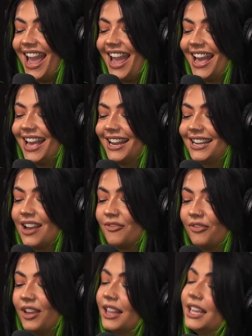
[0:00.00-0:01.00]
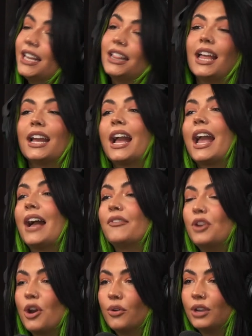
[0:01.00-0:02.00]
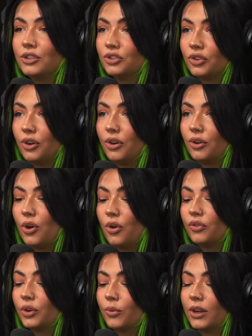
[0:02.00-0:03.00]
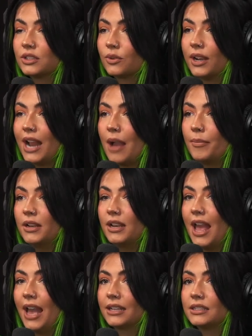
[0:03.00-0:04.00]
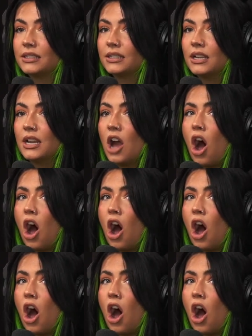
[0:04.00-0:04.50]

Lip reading: And feeling like I have no control over what's going to happen next.